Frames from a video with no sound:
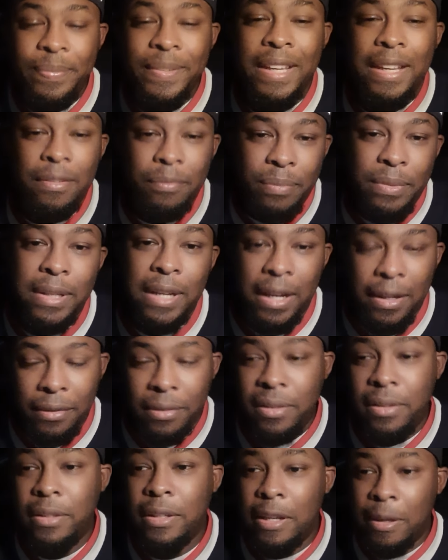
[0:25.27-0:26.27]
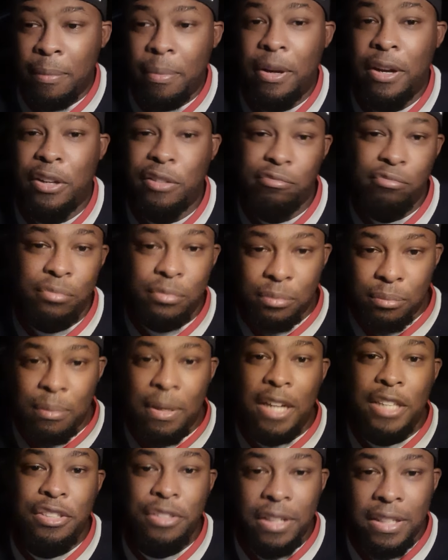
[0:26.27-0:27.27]
in depth about
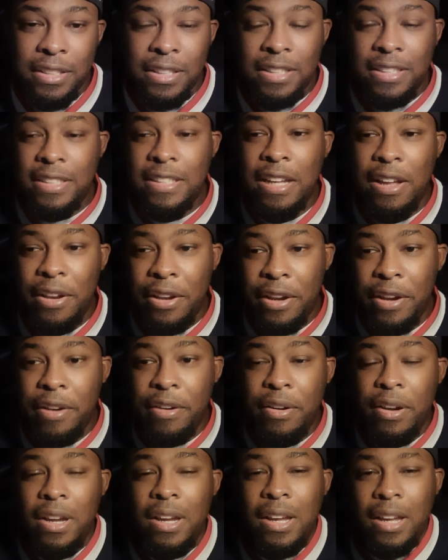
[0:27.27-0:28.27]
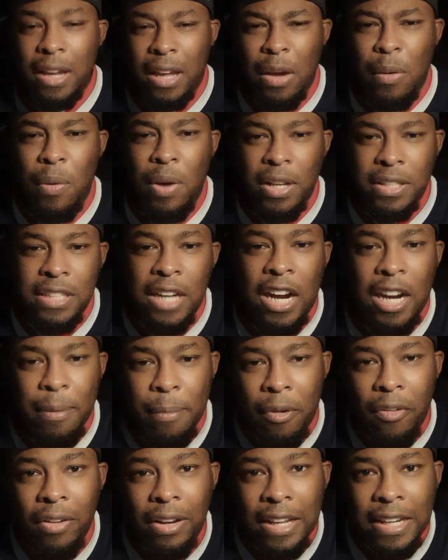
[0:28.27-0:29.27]
my transition out here. And I want to talk
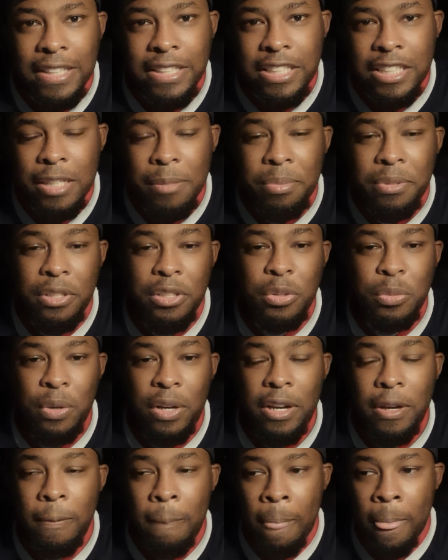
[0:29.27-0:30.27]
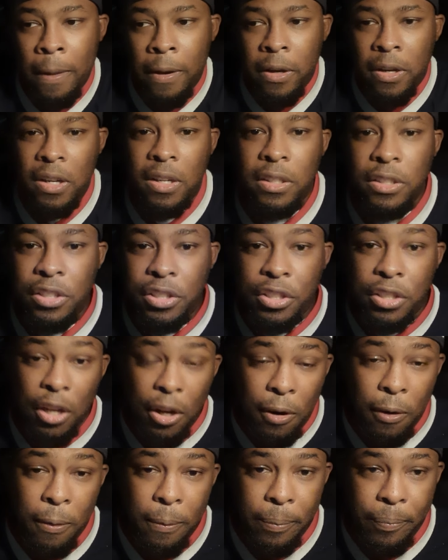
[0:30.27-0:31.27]
about relationships as well.
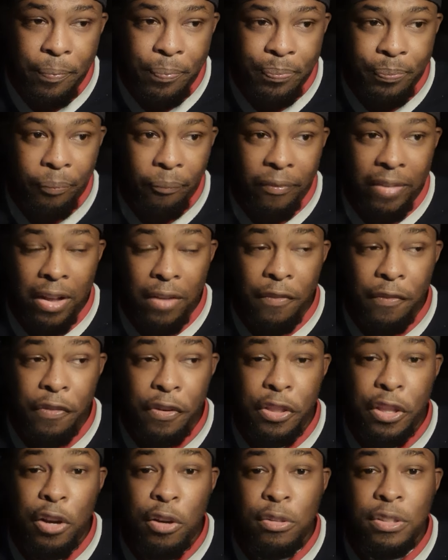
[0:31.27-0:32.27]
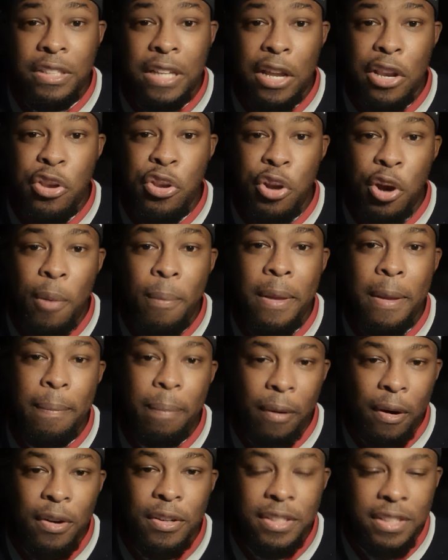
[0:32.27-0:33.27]
So, for those that know me
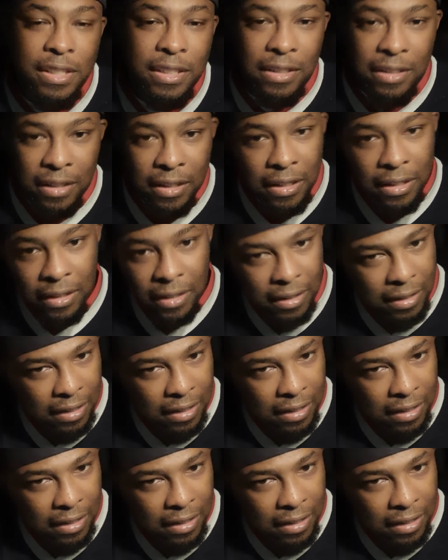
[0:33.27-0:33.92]
personally,